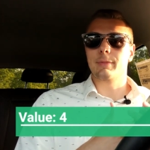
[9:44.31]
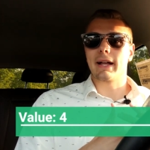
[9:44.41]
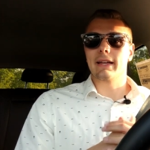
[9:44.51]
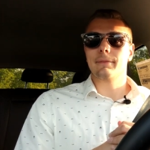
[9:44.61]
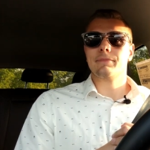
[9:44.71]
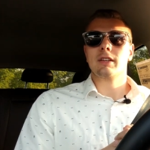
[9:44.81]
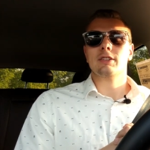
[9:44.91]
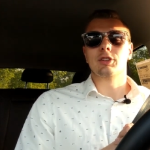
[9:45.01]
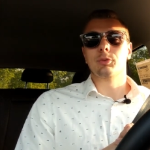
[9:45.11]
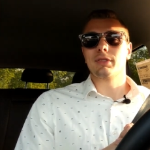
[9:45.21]
spec it.
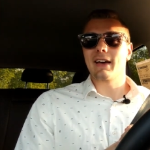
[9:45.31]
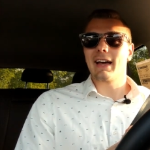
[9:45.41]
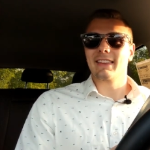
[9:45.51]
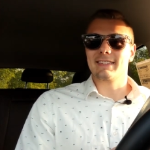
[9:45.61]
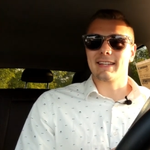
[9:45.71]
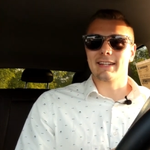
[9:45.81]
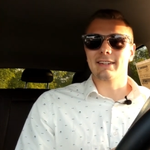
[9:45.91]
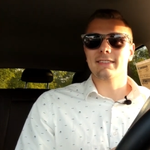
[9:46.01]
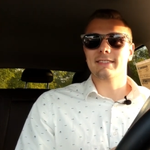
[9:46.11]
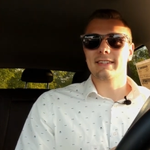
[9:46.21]
So with that, let's get into the